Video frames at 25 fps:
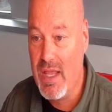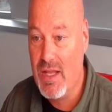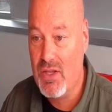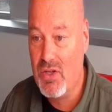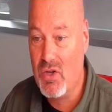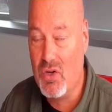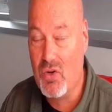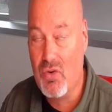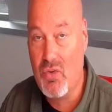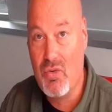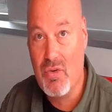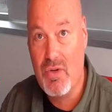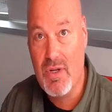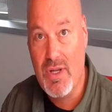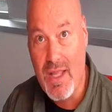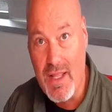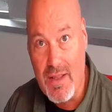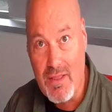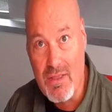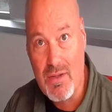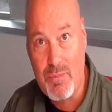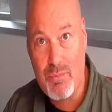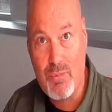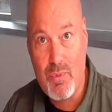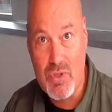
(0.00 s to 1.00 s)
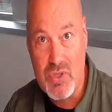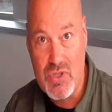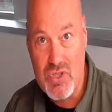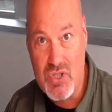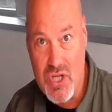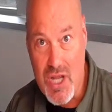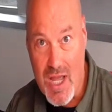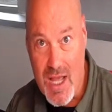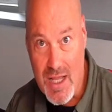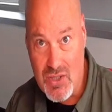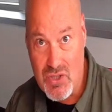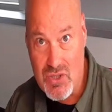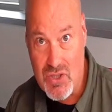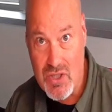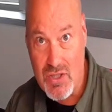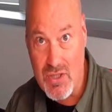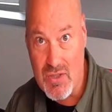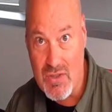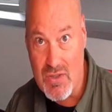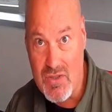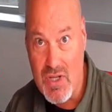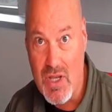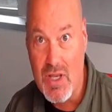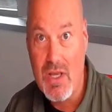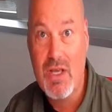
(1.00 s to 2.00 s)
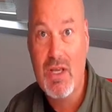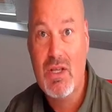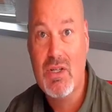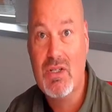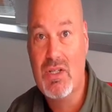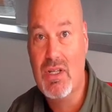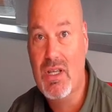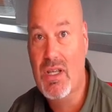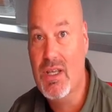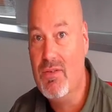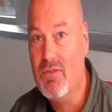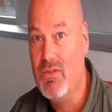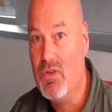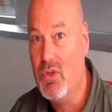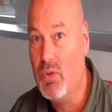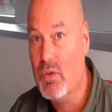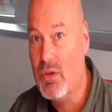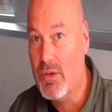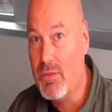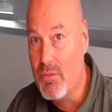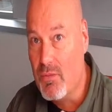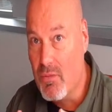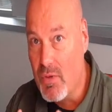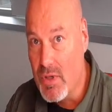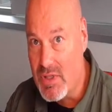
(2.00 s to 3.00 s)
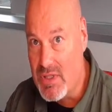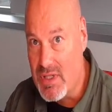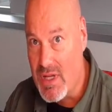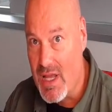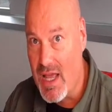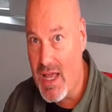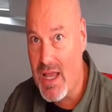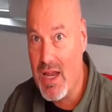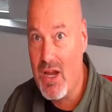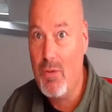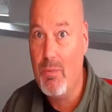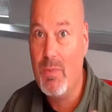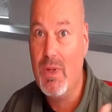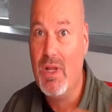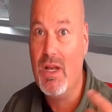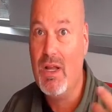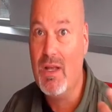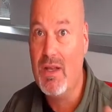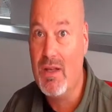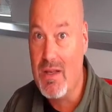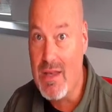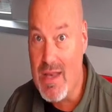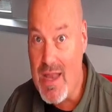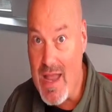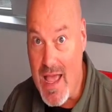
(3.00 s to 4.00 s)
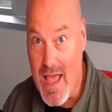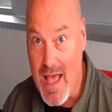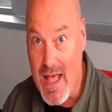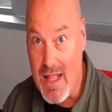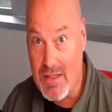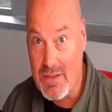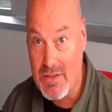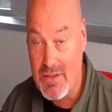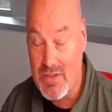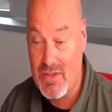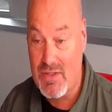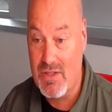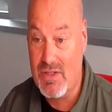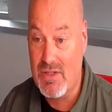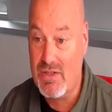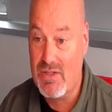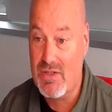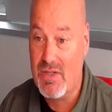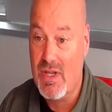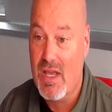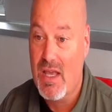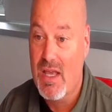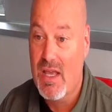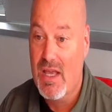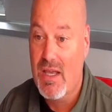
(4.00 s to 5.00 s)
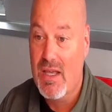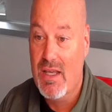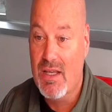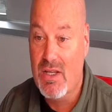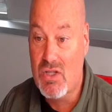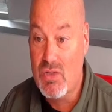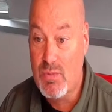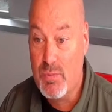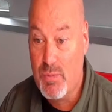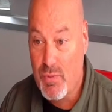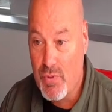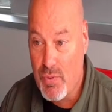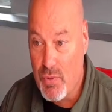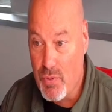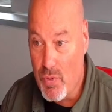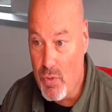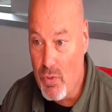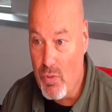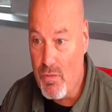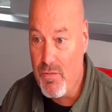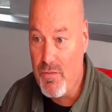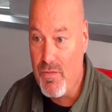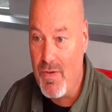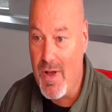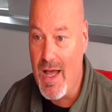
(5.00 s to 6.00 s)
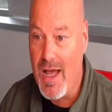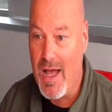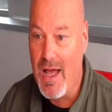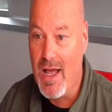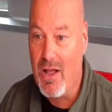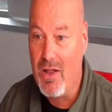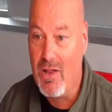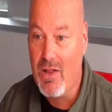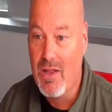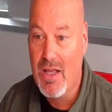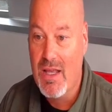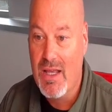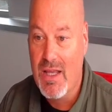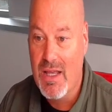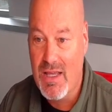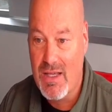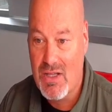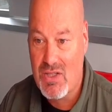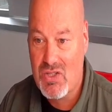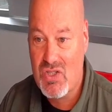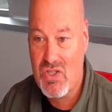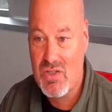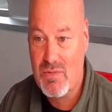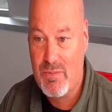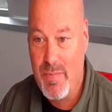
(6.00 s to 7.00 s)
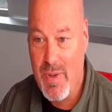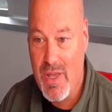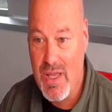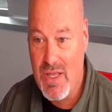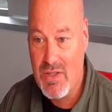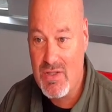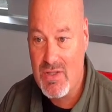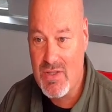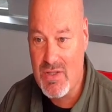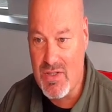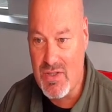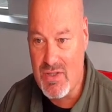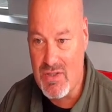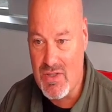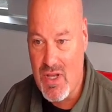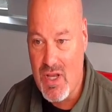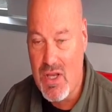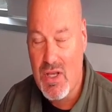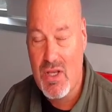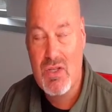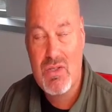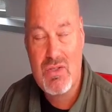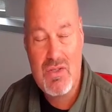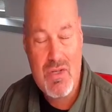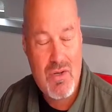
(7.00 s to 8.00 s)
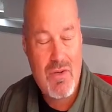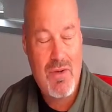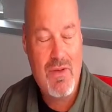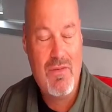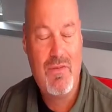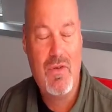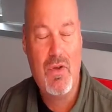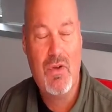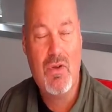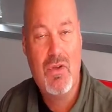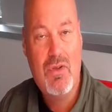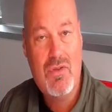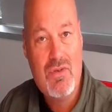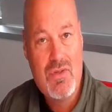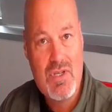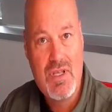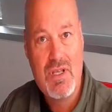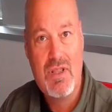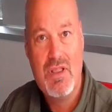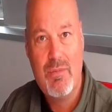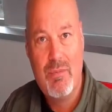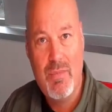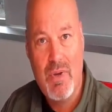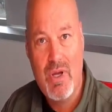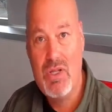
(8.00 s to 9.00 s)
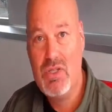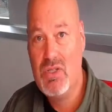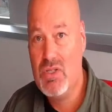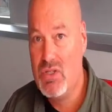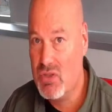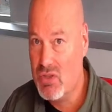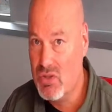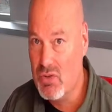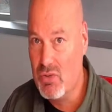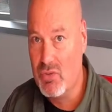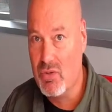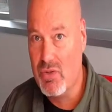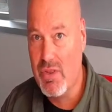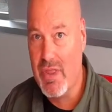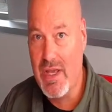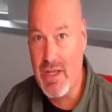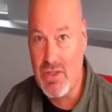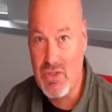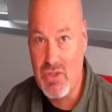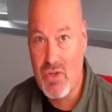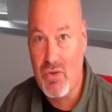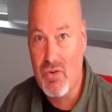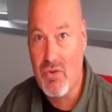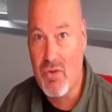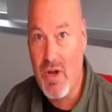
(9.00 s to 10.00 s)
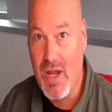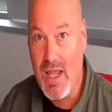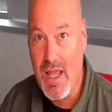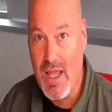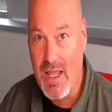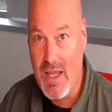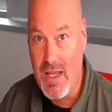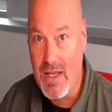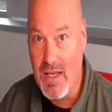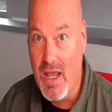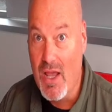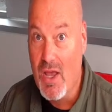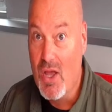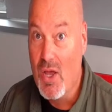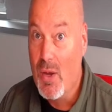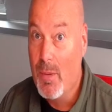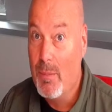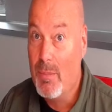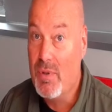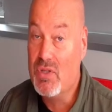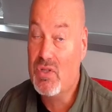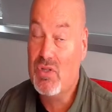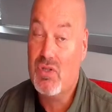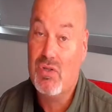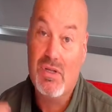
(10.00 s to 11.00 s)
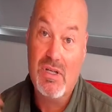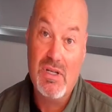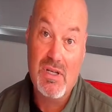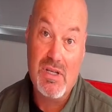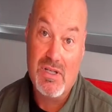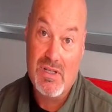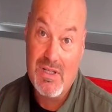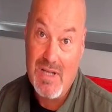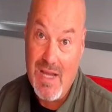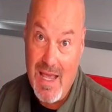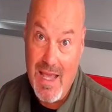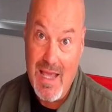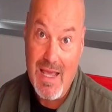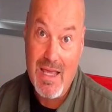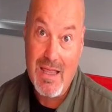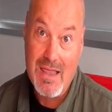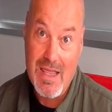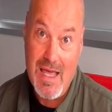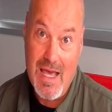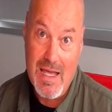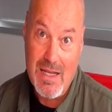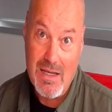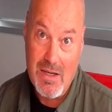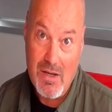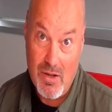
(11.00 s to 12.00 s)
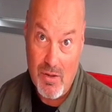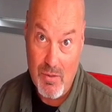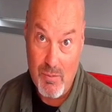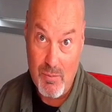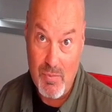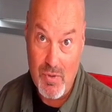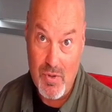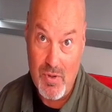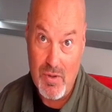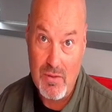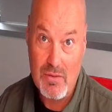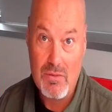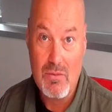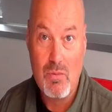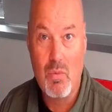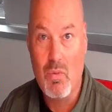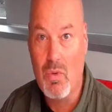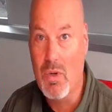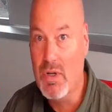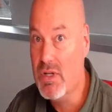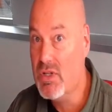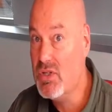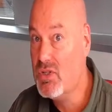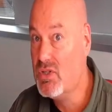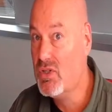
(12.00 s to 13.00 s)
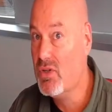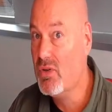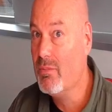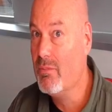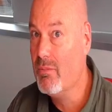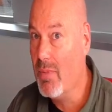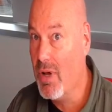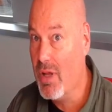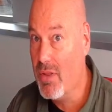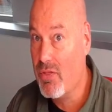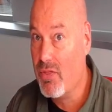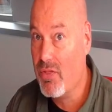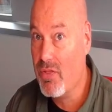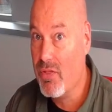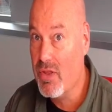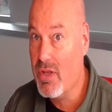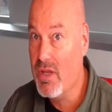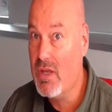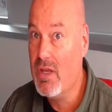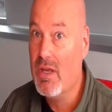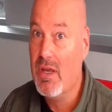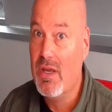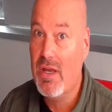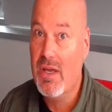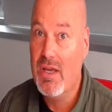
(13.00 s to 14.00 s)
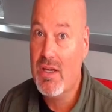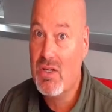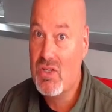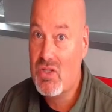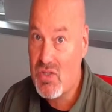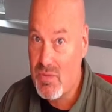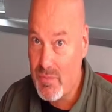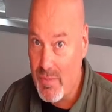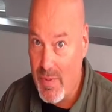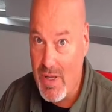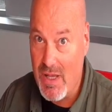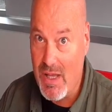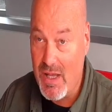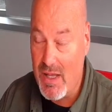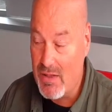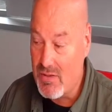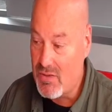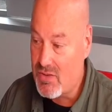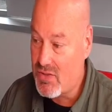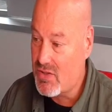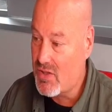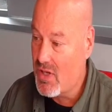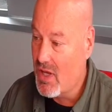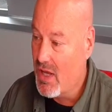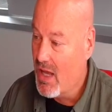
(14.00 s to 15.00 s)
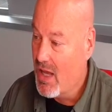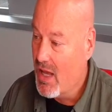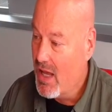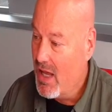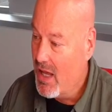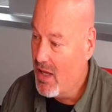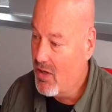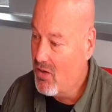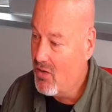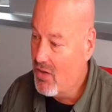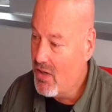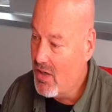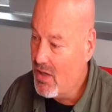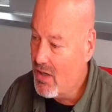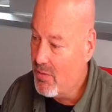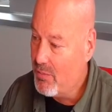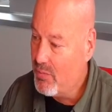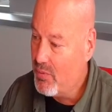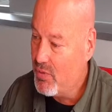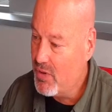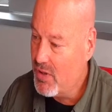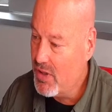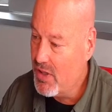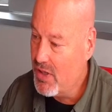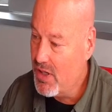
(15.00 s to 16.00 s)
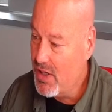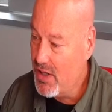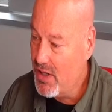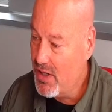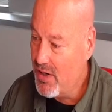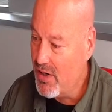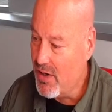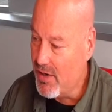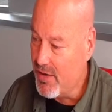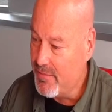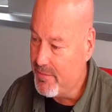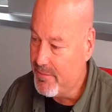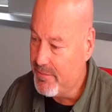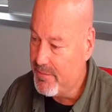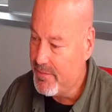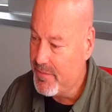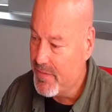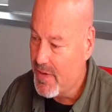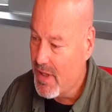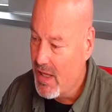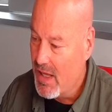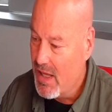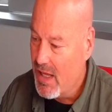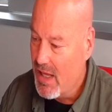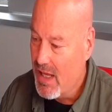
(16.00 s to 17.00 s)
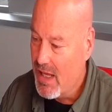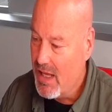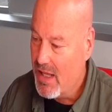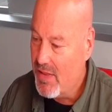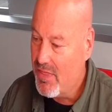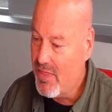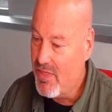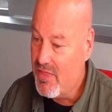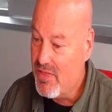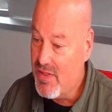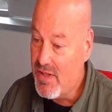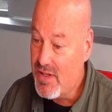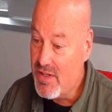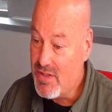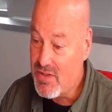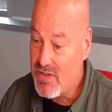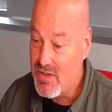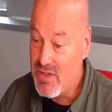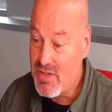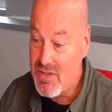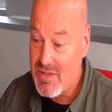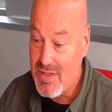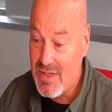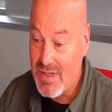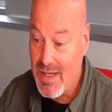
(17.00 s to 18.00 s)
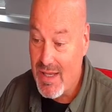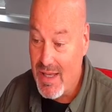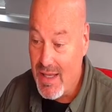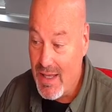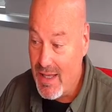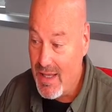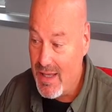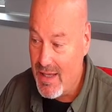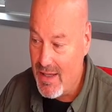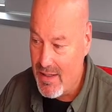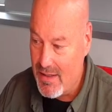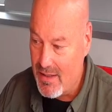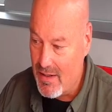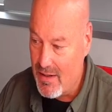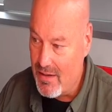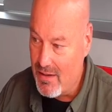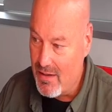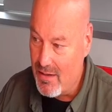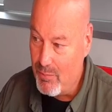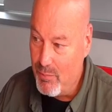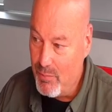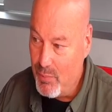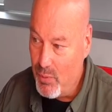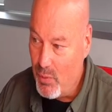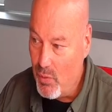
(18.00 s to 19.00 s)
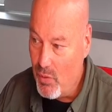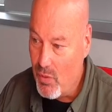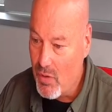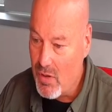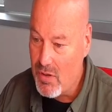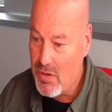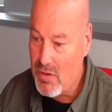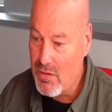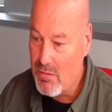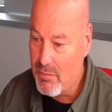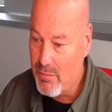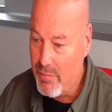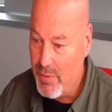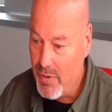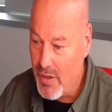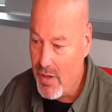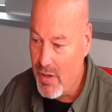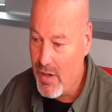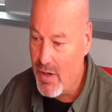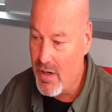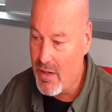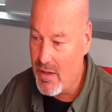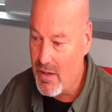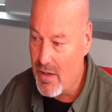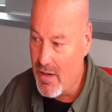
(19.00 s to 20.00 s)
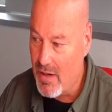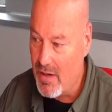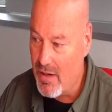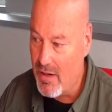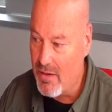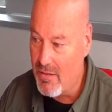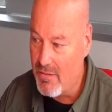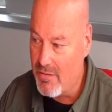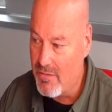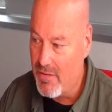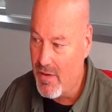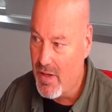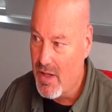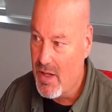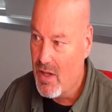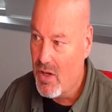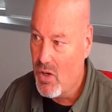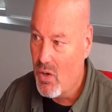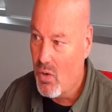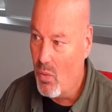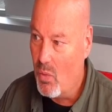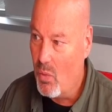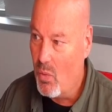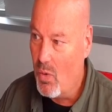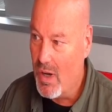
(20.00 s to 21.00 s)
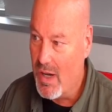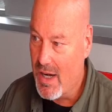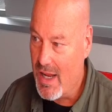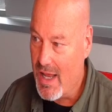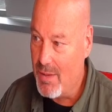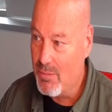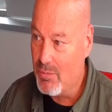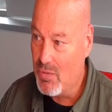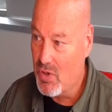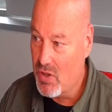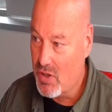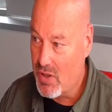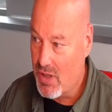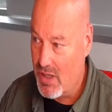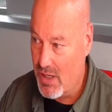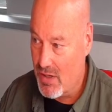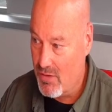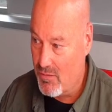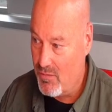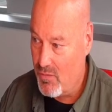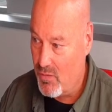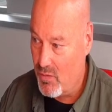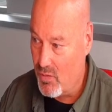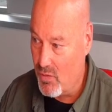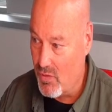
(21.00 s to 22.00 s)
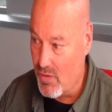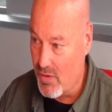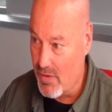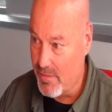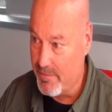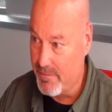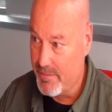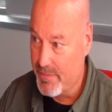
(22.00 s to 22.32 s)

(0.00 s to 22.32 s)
to create the projections to give you a retirement analysis is profile expenses. So if you're using the budget tool, that's great, but you need to take that number, what is your monthly expense, and you need to put it here. And this is, again, an important part of what I'm looking for.